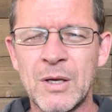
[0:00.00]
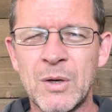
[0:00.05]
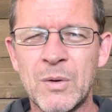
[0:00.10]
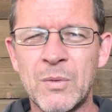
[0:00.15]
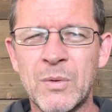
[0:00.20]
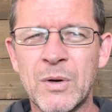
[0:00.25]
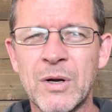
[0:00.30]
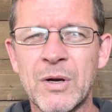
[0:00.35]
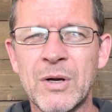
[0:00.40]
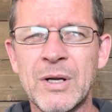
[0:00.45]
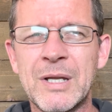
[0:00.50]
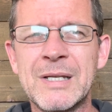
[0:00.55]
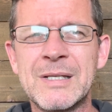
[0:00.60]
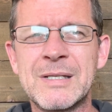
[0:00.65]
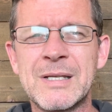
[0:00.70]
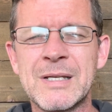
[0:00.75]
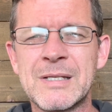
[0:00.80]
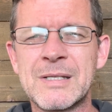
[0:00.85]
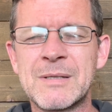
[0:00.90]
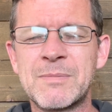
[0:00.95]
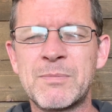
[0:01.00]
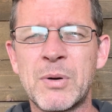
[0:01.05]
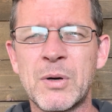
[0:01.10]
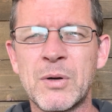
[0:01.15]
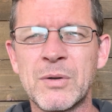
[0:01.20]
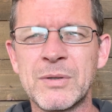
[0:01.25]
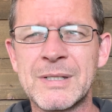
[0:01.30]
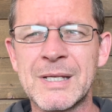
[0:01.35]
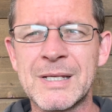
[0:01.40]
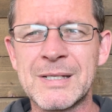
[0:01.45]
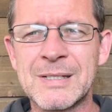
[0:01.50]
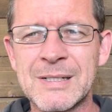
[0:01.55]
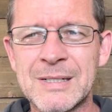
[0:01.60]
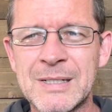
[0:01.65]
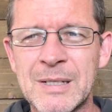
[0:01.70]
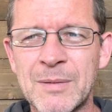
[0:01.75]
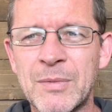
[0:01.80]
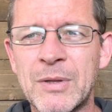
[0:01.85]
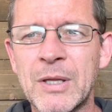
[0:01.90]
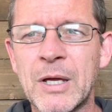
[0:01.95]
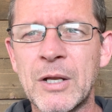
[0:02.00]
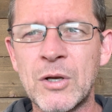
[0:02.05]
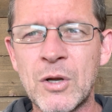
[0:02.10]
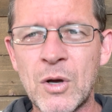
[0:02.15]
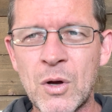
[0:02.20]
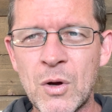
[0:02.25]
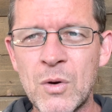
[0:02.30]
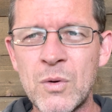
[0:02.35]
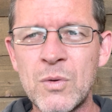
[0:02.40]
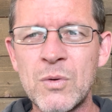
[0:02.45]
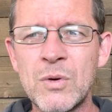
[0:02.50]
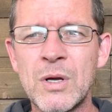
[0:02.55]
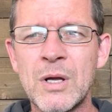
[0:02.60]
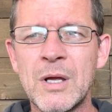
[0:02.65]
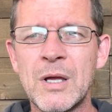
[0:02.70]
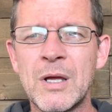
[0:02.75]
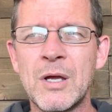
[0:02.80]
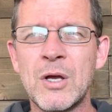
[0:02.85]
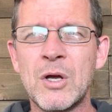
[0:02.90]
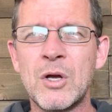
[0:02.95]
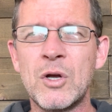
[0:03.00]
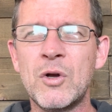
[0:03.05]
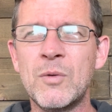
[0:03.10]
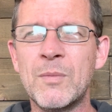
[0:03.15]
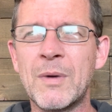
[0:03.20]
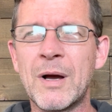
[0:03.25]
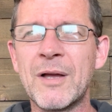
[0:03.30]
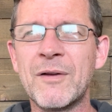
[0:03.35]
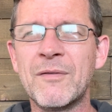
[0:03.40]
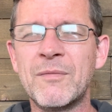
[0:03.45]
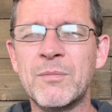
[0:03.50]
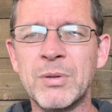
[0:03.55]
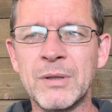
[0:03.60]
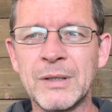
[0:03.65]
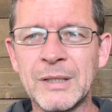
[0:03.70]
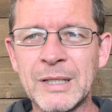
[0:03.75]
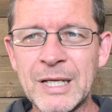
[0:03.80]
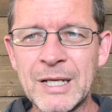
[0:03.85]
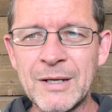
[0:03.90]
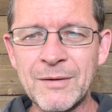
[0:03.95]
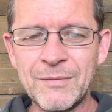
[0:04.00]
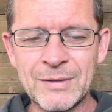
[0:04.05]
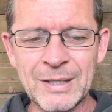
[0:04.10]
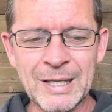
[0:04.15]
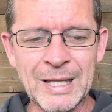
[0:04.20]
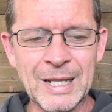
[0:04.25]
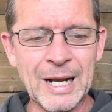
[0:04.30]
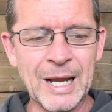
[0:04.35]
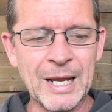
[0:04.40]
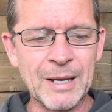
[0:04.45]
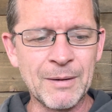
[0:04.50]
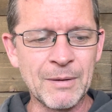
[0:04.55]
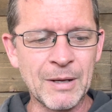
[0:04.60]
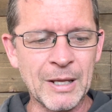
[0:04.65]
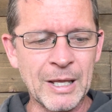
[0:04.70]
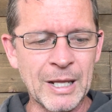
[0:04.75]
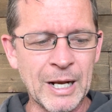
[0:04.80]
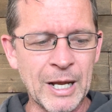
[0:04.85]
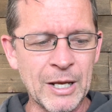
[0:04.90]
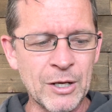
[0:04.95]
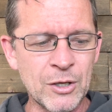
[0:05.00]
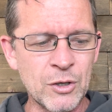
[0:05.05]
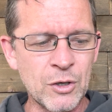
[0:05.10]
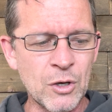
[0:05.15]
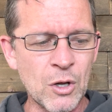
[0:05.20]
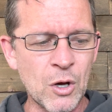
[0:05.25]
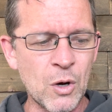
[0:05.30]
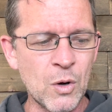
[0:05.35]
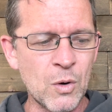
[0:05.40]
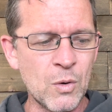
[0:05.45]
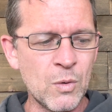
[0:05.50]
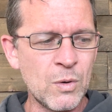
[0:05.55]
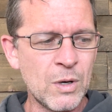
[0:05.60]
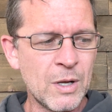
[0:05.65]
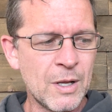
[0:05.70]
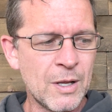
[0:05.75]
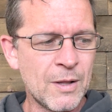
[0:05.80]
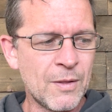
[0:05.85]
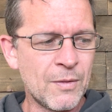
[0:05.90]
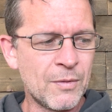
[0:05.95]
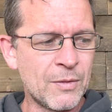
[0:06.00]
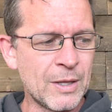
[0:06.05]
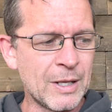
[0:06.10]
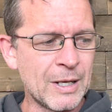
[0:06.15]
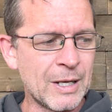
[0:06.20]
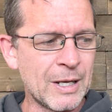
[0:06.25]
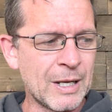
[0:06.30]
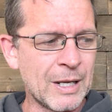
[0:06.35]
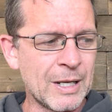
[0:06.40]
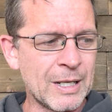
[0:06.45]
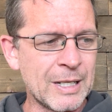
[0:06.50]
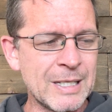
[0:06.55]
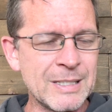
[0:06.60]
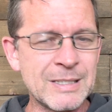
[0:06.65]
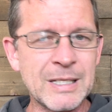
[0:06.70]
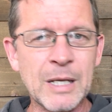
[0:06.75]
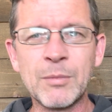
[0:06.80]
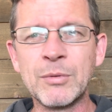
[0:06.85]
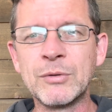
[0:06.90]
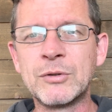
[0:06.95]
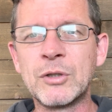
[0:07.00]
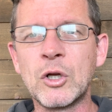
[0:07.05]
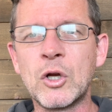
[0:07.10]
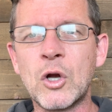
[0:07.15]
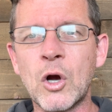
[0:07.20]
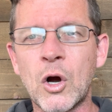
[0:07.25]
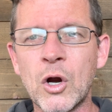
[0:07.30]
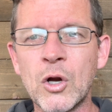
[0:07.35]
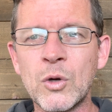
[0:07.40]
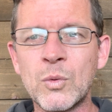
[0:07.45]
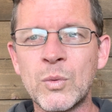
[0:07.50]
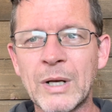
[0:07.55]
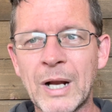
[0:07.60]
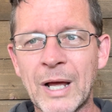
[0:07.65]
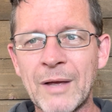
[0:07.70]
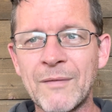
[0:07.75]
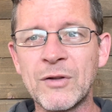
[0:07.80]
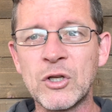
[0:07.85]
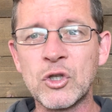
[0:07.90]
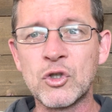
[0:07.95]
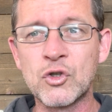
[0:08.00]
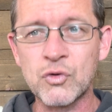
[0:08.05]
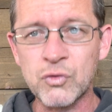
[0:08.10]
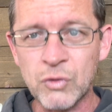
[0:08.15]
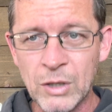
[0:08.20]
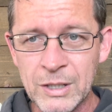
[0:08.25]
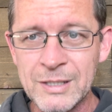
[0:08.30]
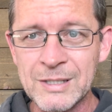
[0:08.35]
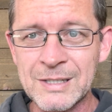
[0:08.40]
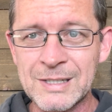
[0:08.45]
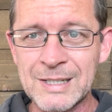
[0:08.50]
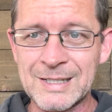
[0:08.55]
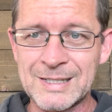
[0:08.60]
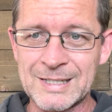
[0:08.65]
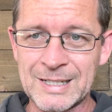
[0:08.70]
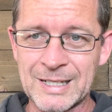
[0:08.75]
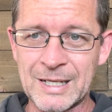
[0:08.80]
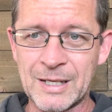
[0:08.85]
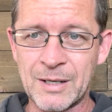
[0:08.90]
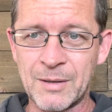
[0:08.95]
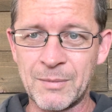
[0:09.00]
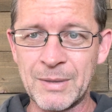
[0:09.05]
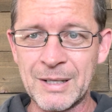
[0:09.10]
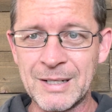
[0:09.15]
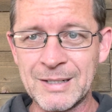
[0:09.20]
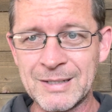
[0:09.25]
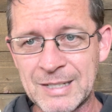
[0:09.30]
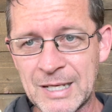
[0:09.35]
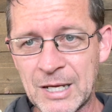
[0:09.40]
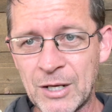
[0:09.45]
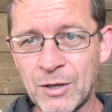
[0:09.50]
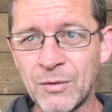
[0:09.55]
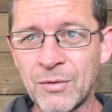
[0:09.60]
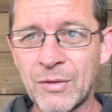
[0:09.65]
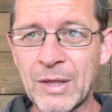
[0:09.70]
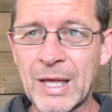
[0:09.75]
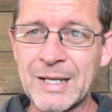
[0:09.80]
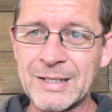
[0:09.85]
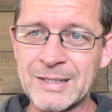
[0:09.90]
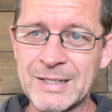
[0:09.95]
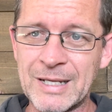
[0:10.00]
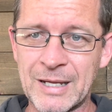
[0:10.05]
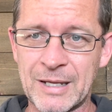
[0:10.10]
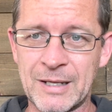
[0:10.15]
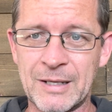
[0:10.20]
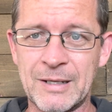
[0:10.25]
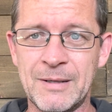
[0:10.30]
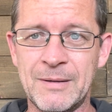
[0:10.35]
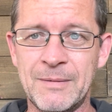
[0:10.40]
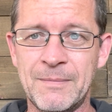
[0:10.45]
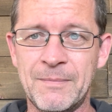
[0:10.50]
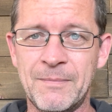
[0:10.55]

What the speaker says: where Paul says to Timothy, I know whom I have believed, and I know that he's able to guard what I've entrusted to him until that day.